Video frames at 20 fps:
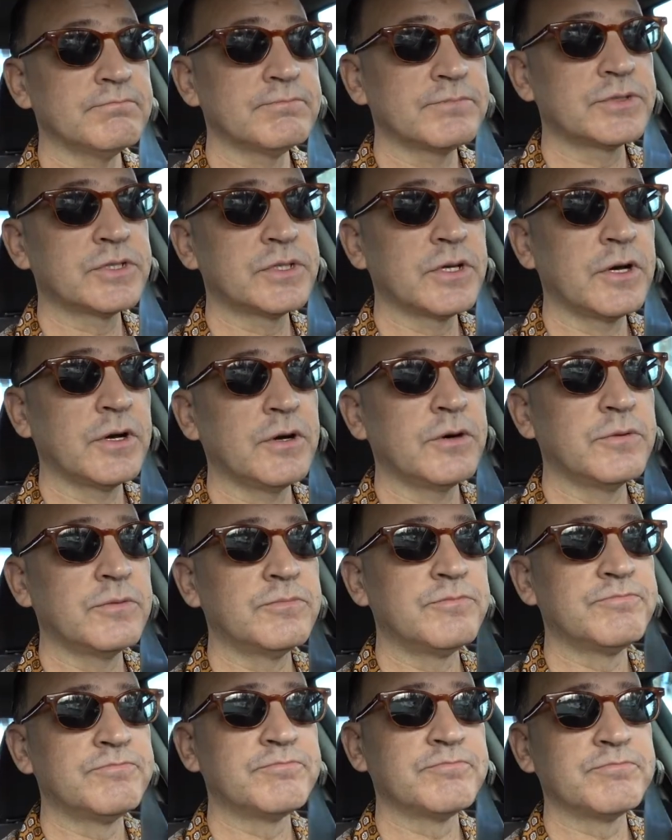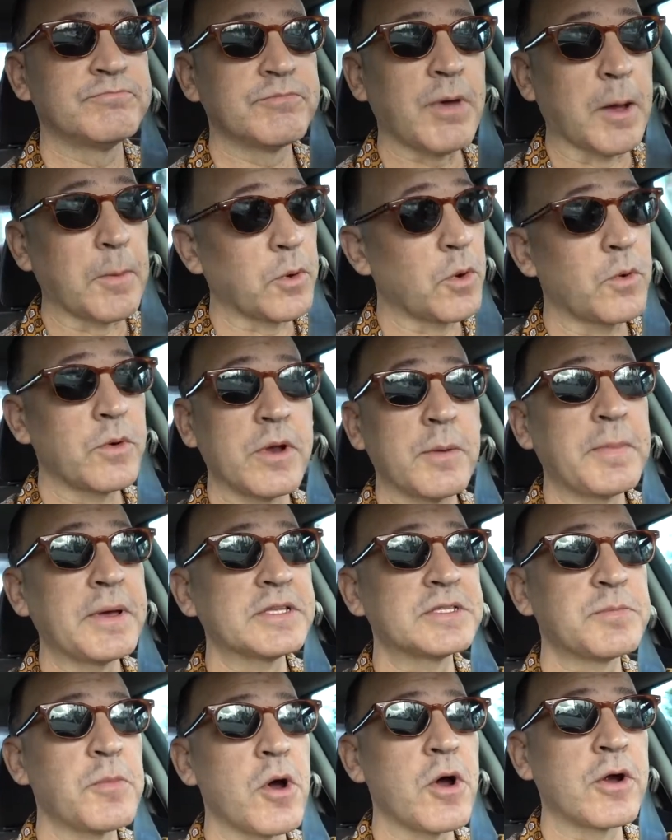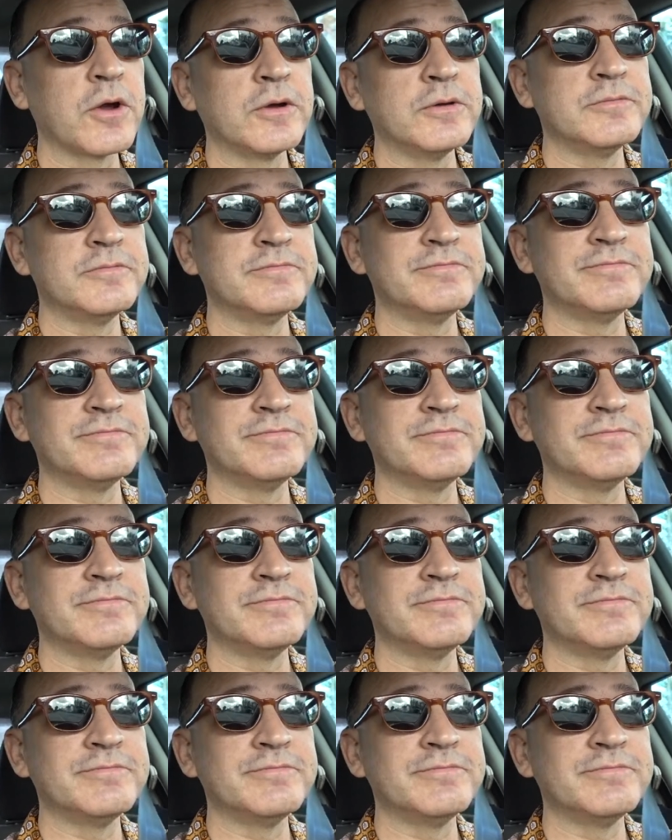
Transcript: So I'm going to PetSmart.